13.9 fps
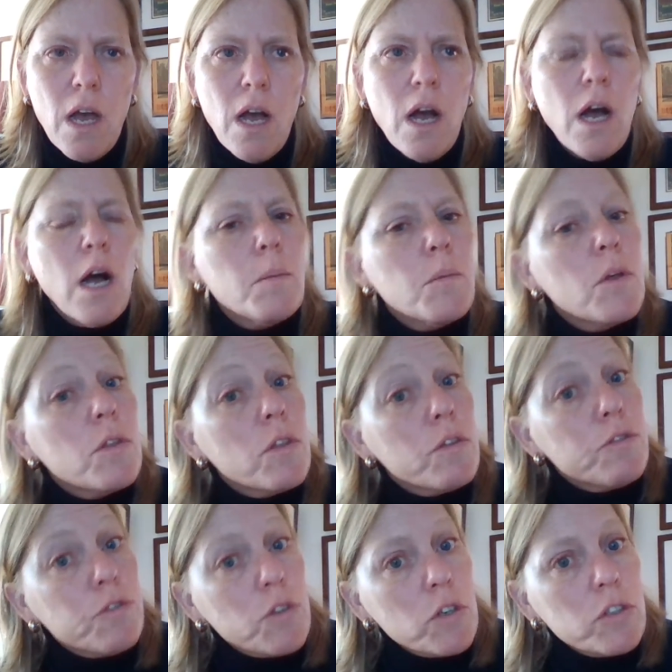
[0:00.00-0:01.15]
The
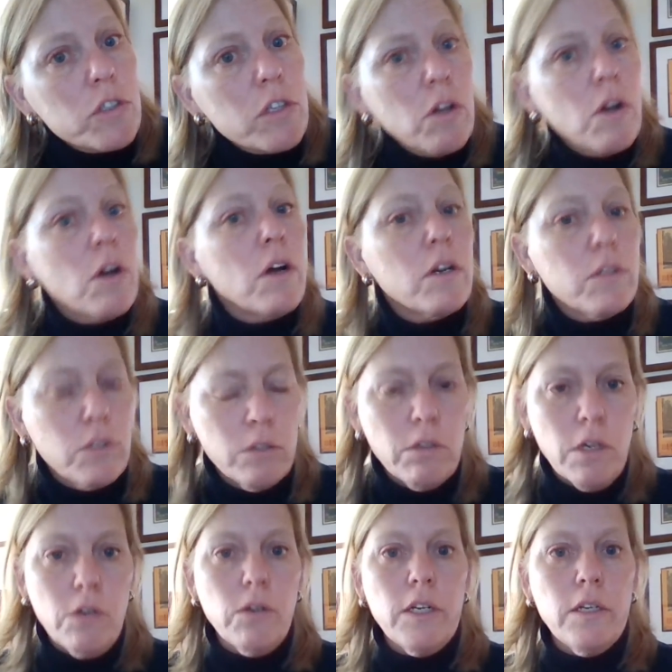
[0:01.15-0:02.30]
first law, you
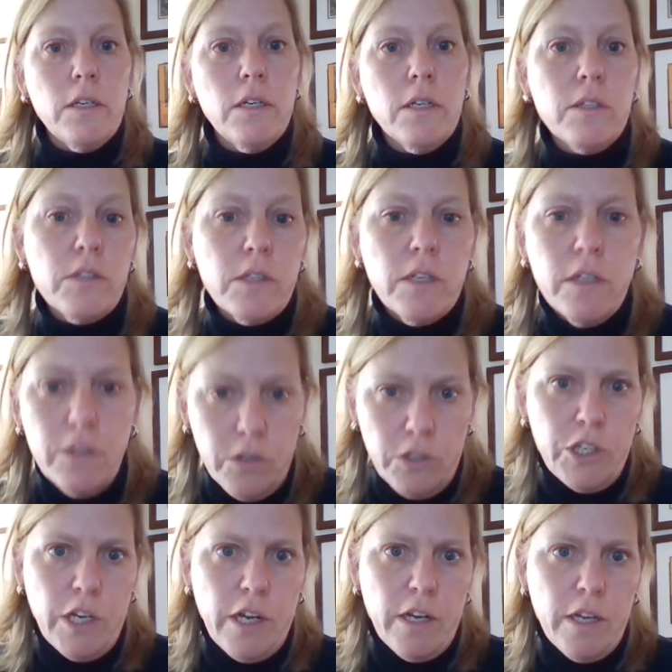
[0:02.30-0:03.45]
know it, it's
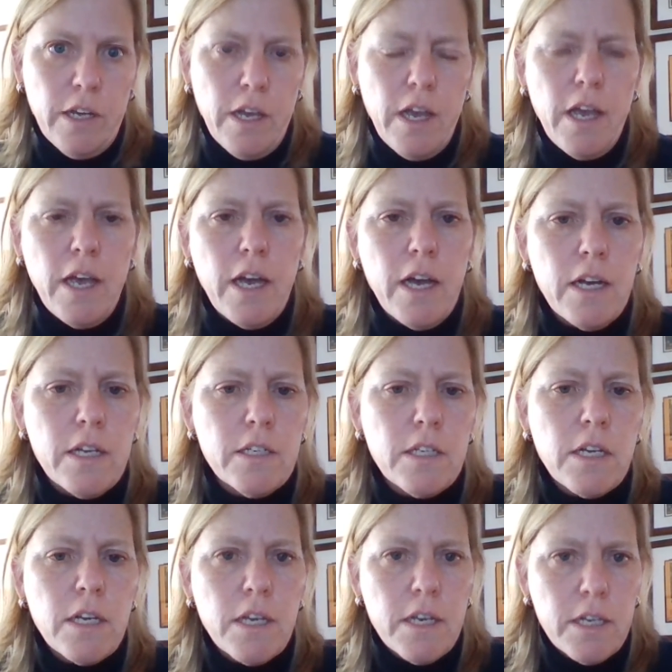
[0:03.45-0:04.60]
inertia.
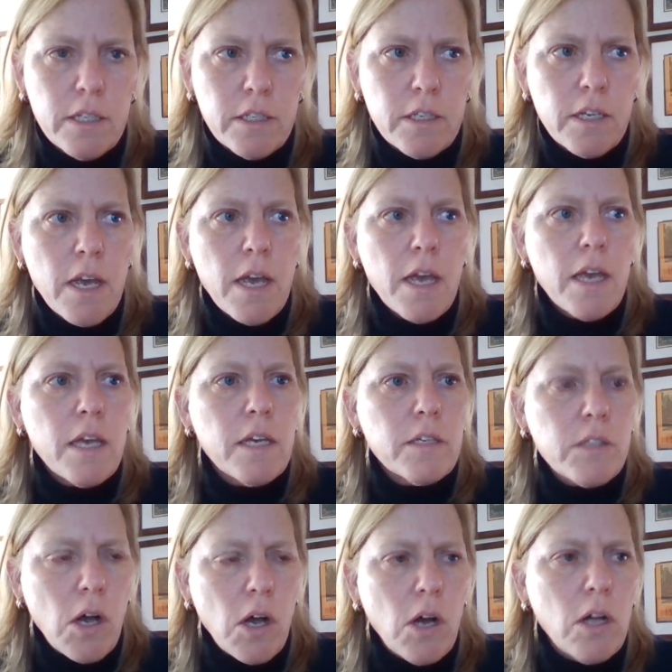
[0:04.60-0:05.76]
And it
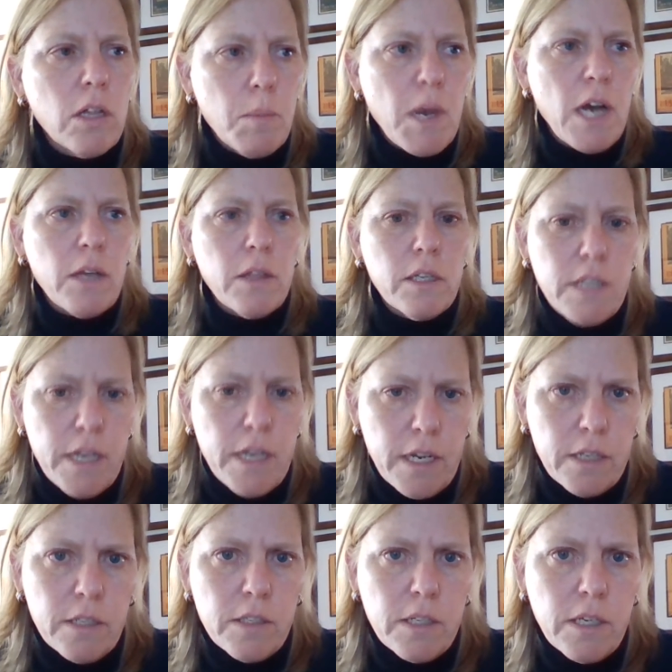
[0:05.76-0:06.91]
is all about the
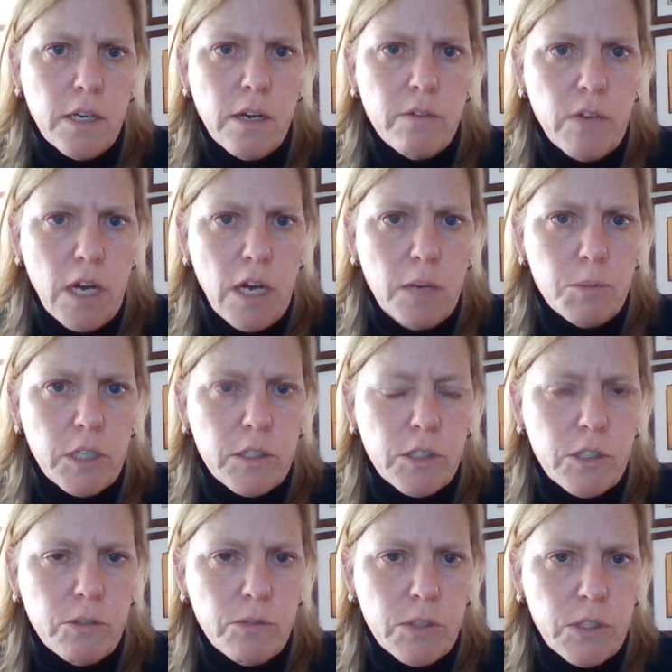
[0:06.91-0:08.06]
tendency of objects
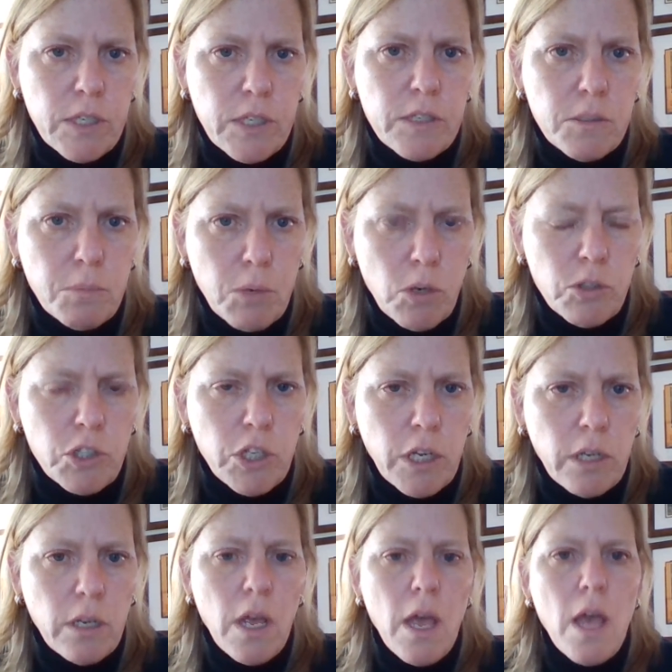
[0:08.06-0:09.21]
to resist
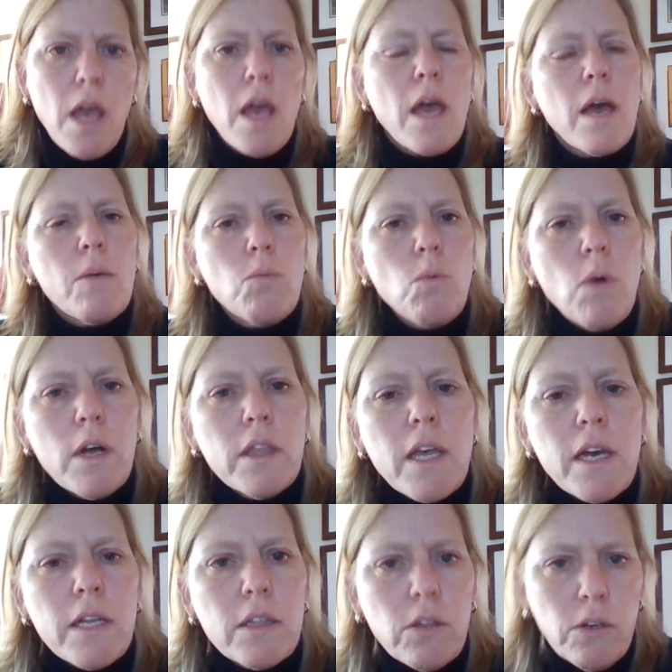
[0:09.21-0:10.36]
motion. And what
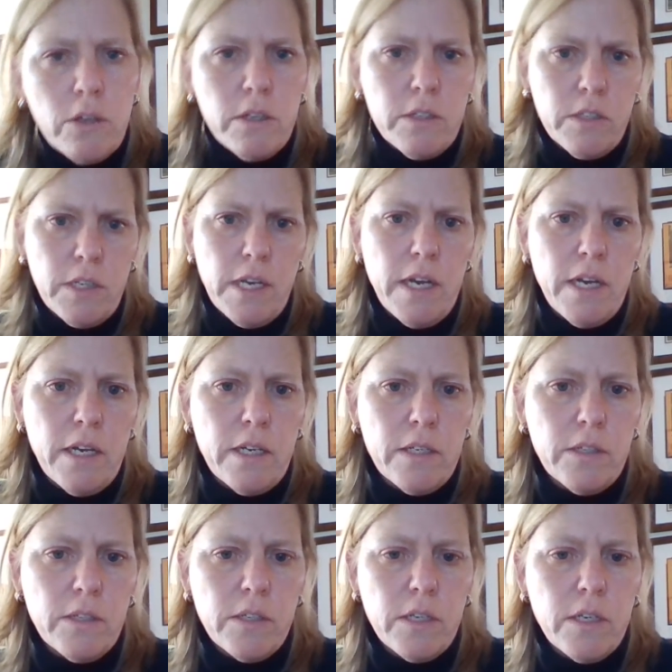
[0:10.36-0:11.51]
that law
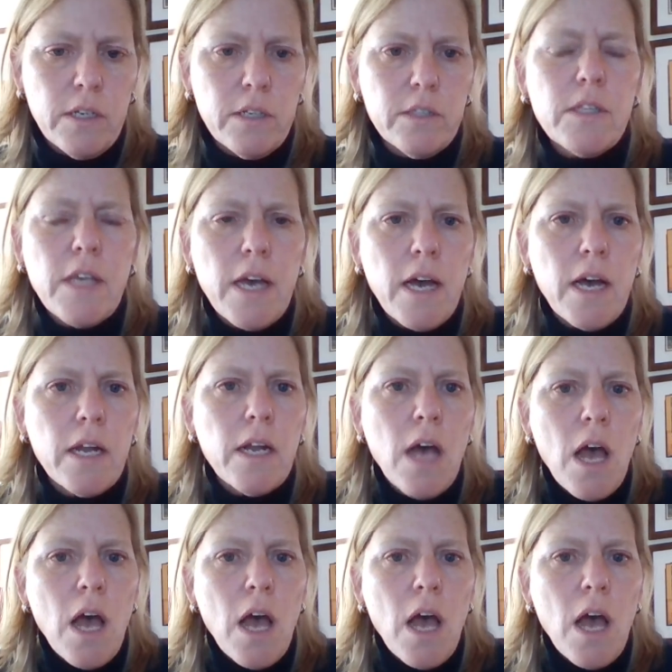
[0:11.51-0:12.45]
says is that